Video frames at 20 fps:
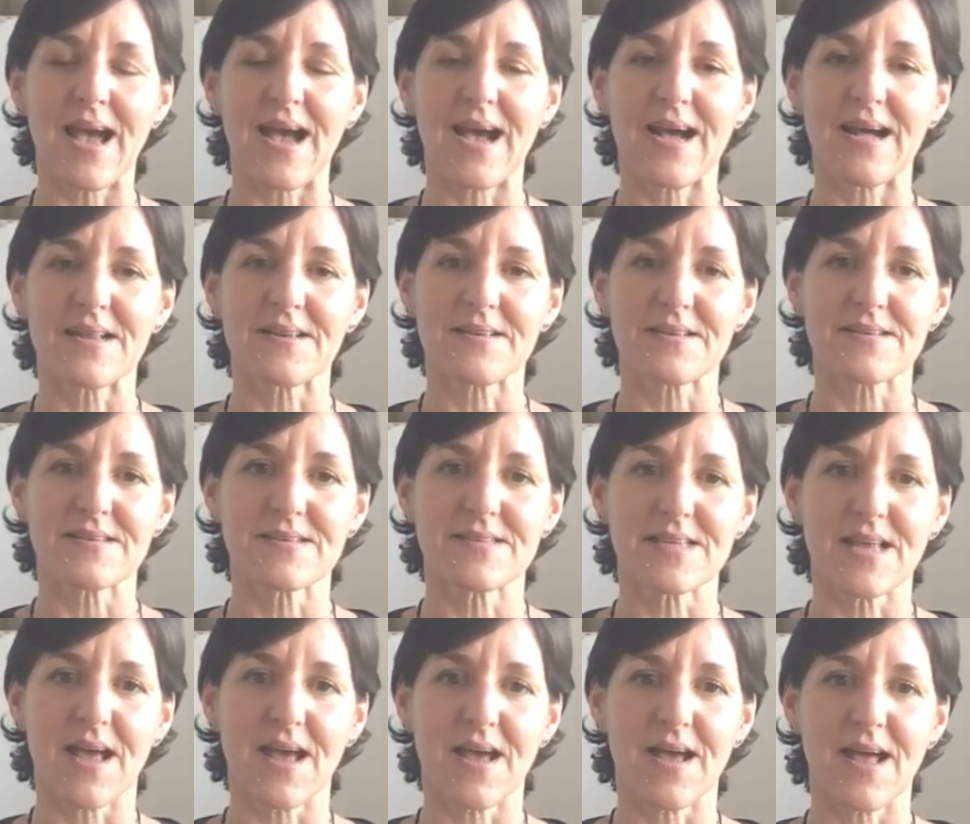and
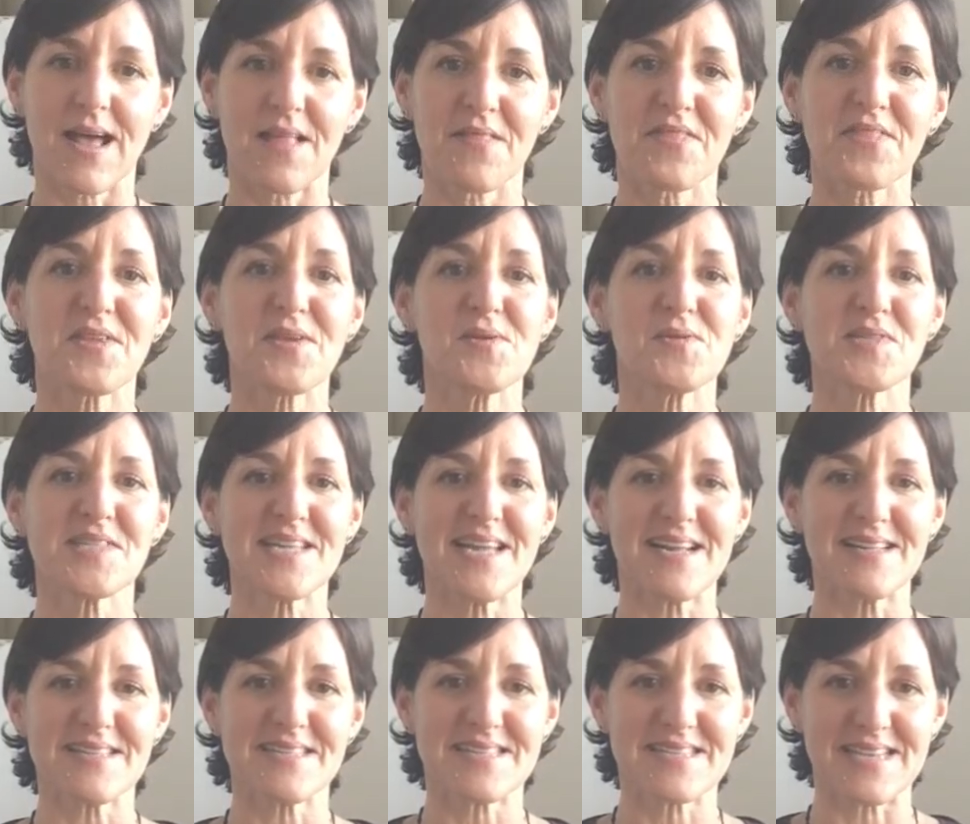
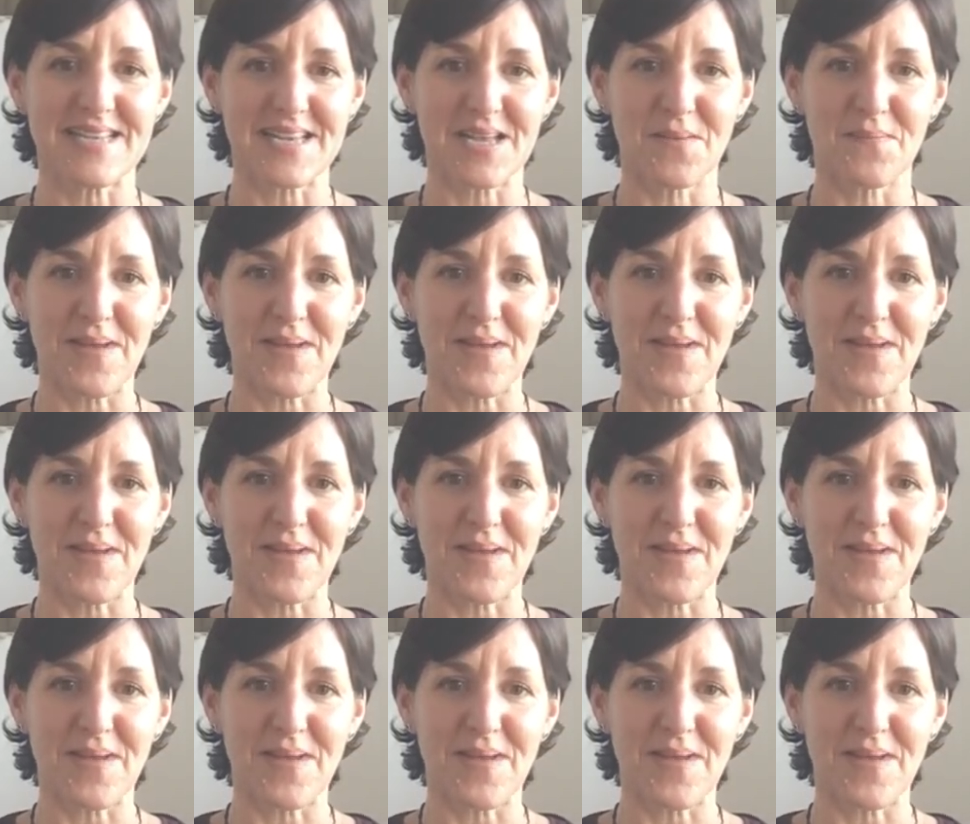enthusiastic